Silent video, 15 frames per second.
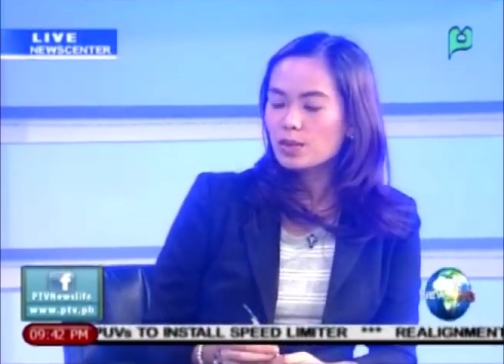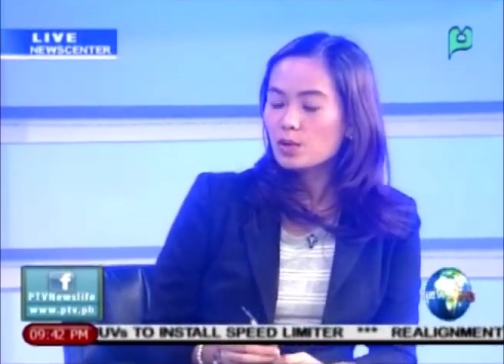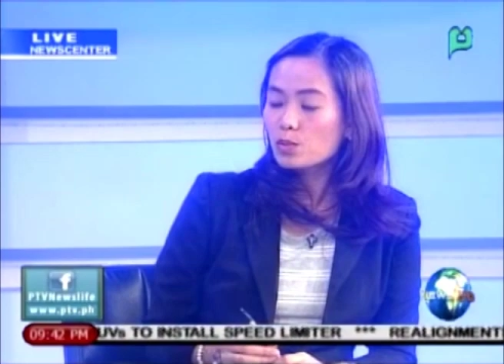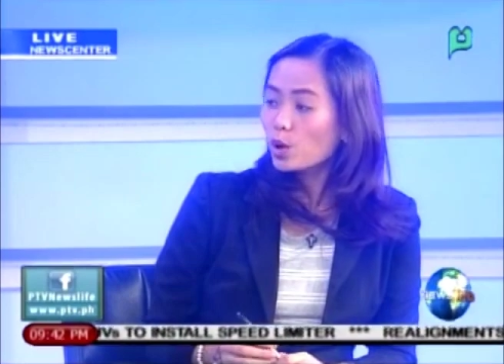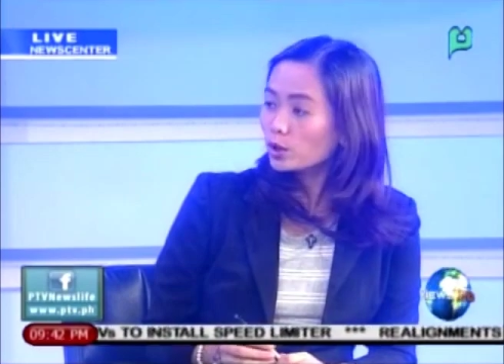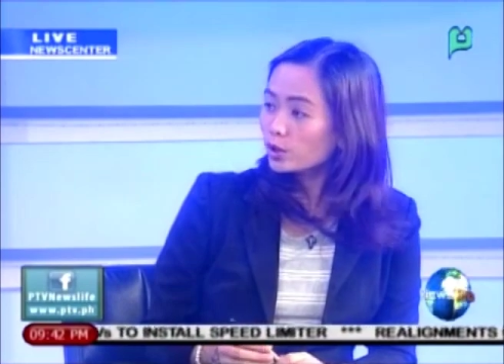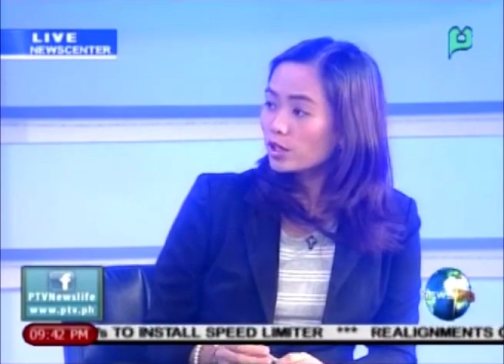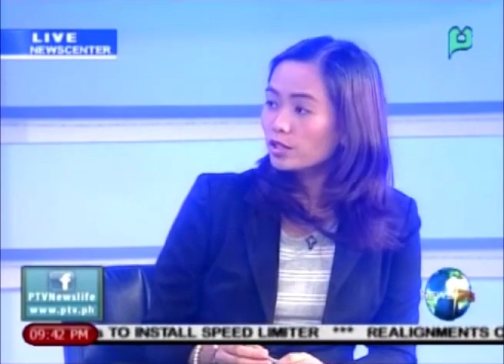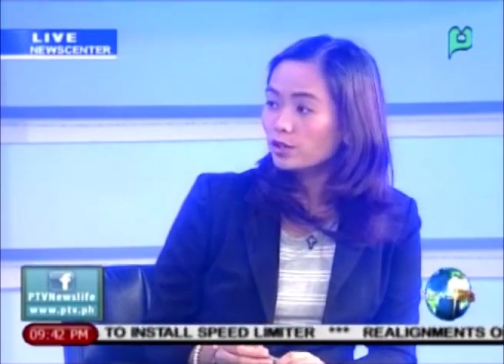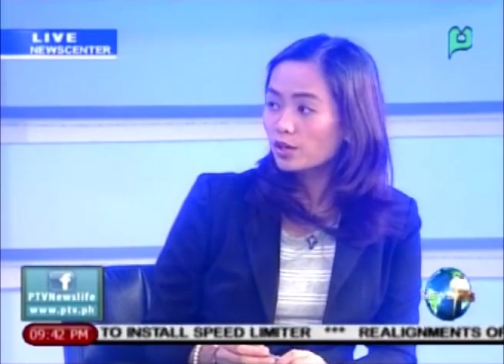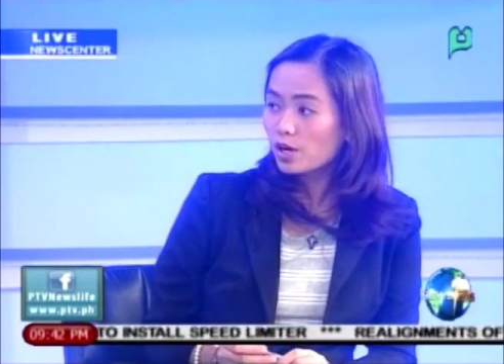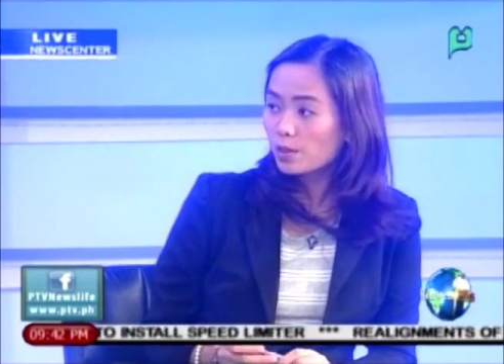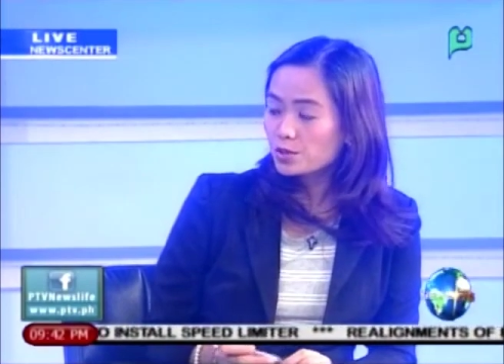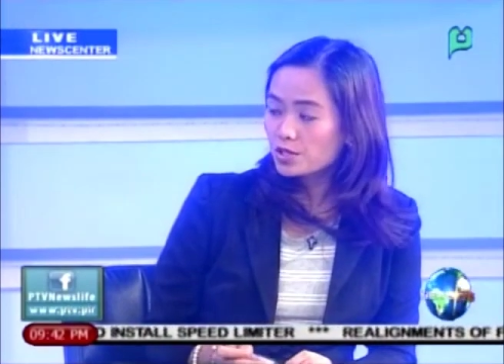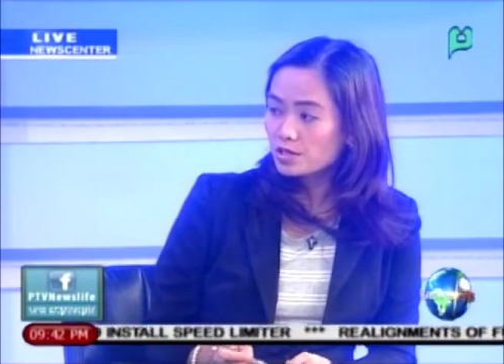be water
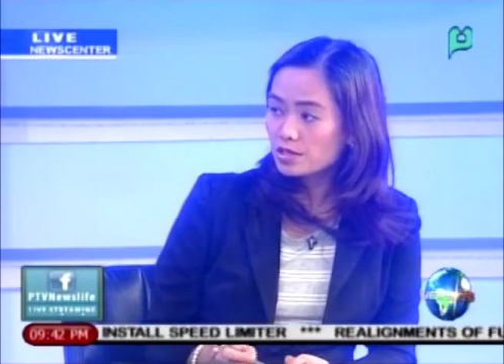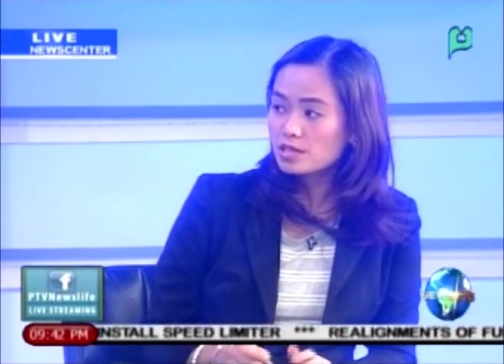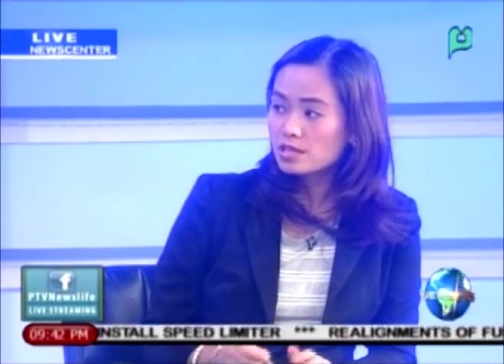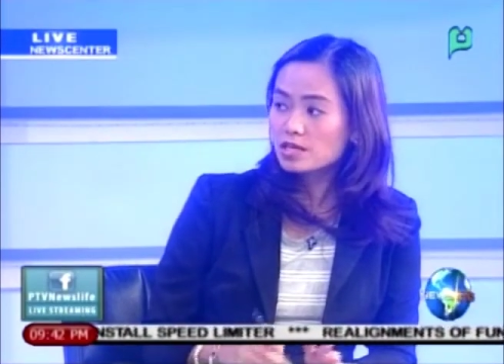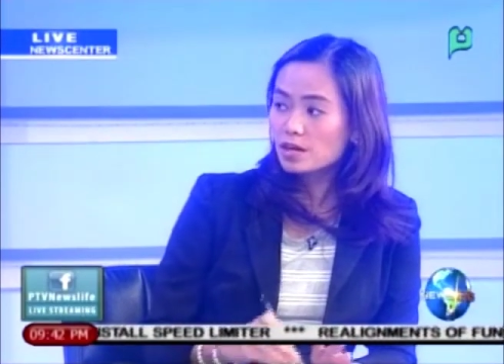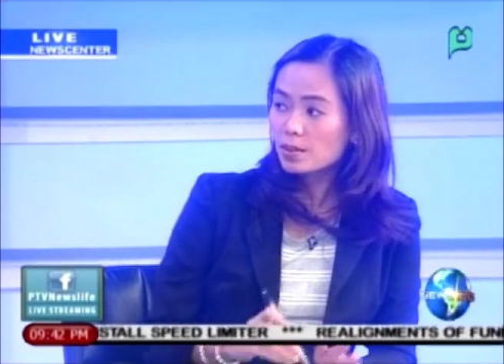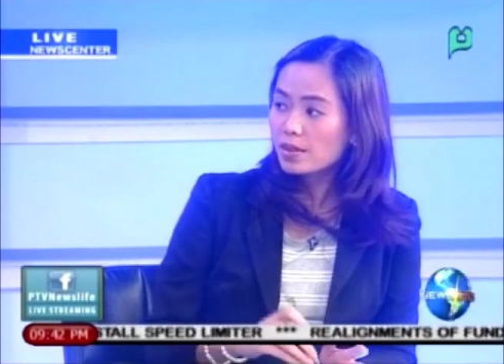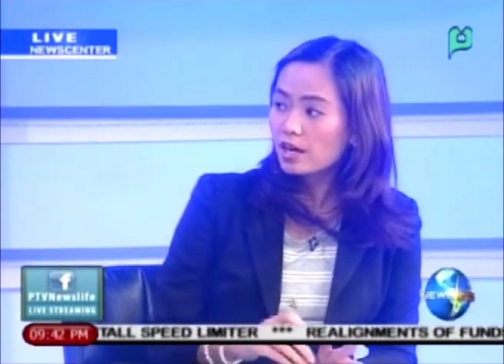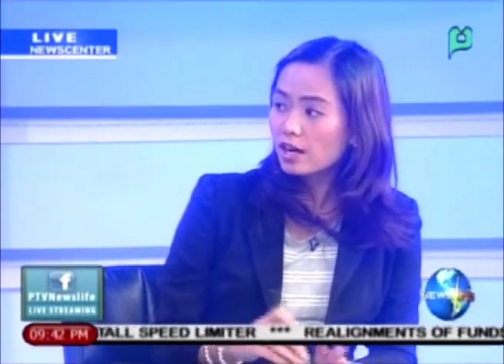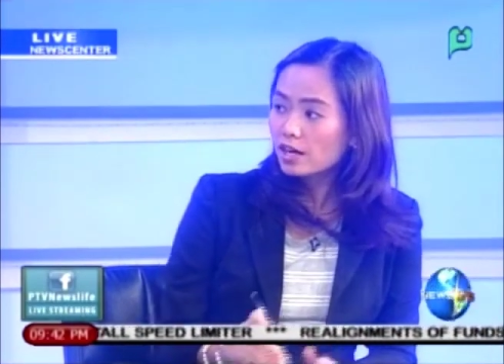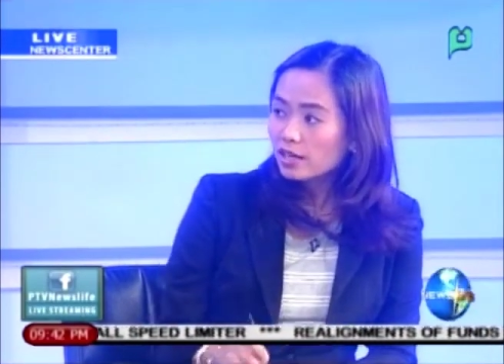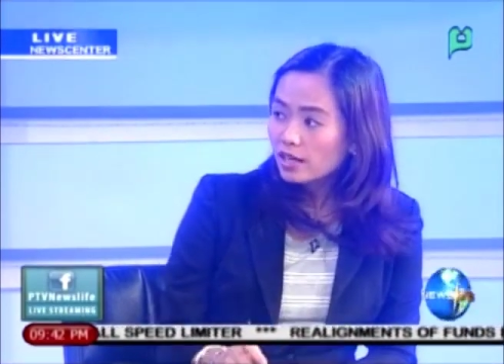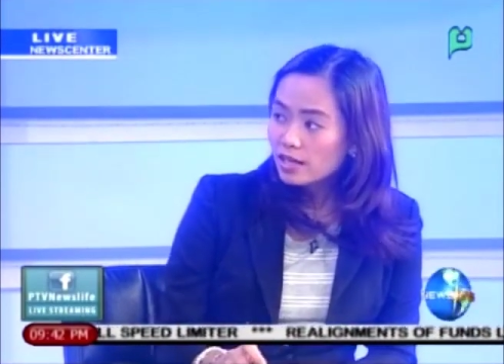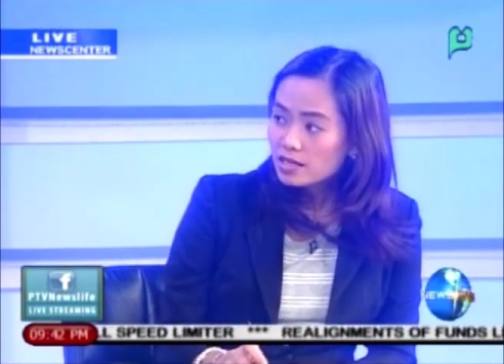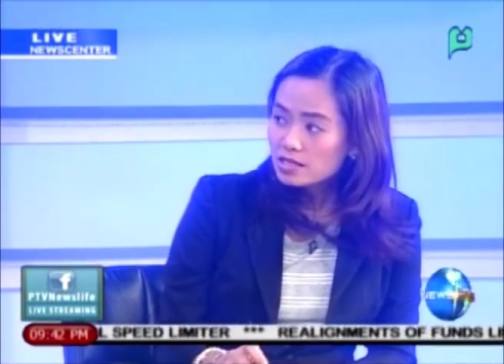interruptions in some
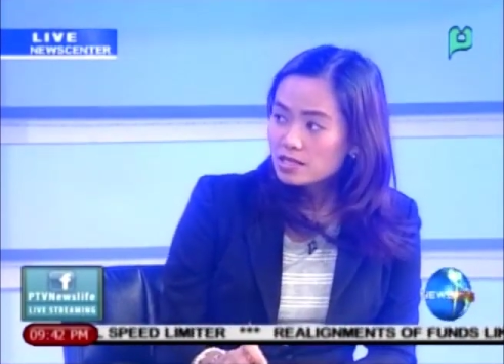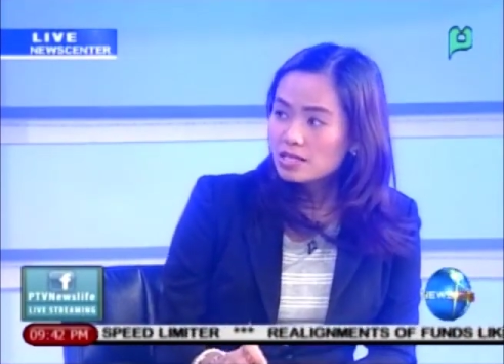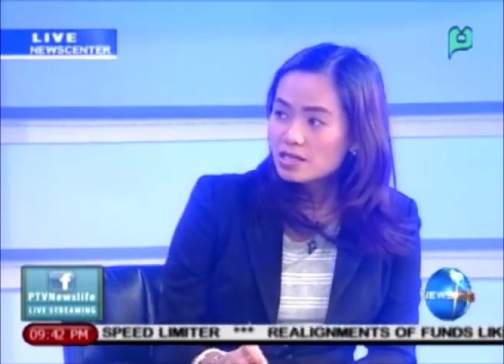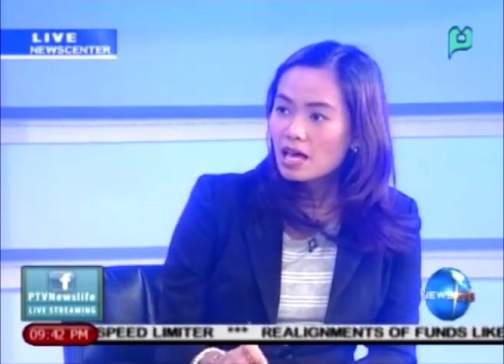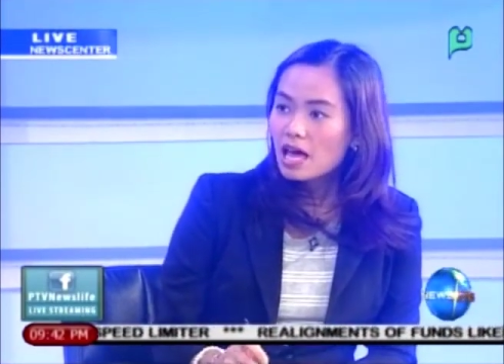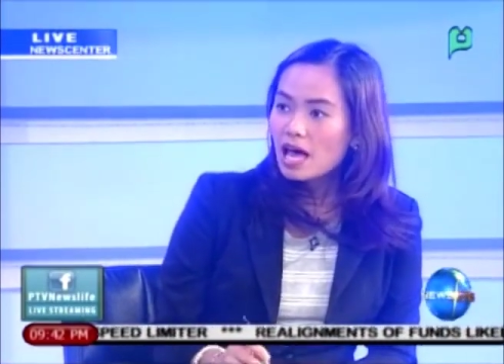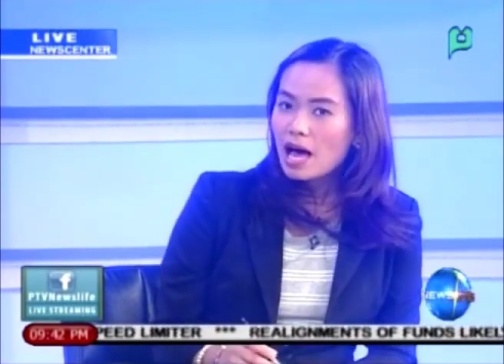areas.